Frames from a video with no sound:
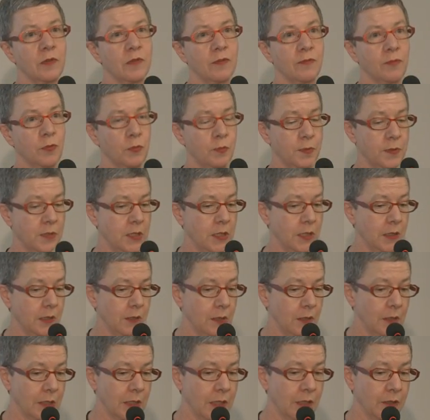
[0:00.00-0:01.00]
for particular
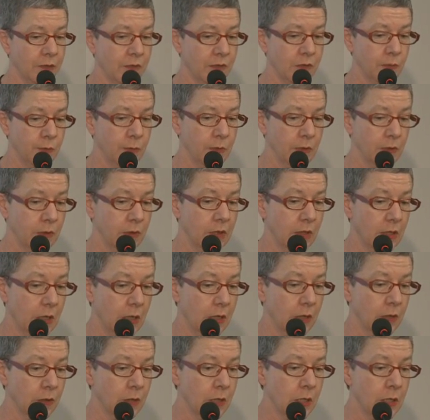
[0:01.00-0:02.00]
customer
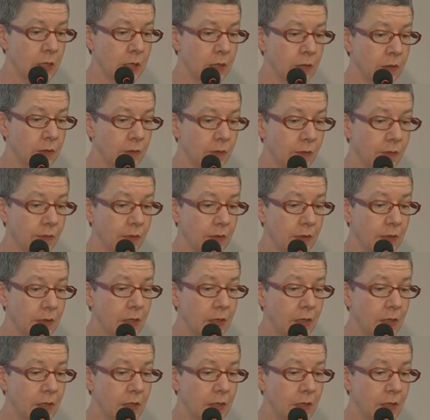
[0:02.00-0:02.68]
needs.